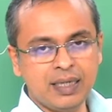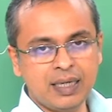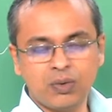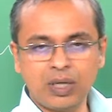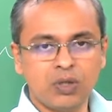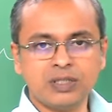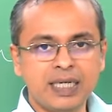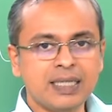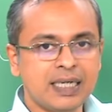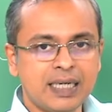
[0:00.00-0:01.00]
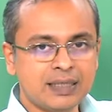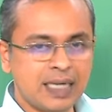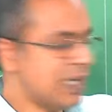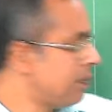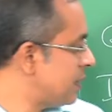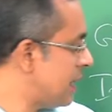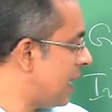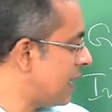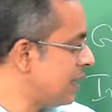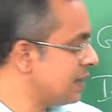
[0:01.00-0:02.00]
you cannot say that it is 100%
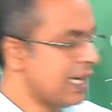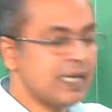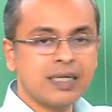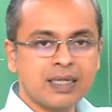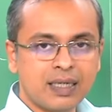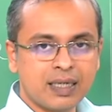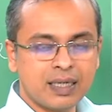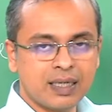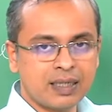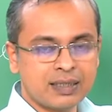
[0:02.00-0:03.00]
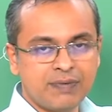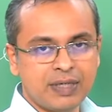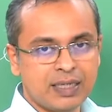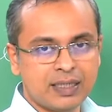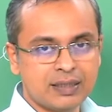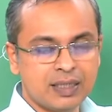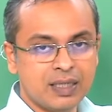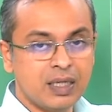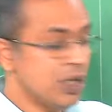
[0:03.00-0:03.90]
RH at 70 degrees C.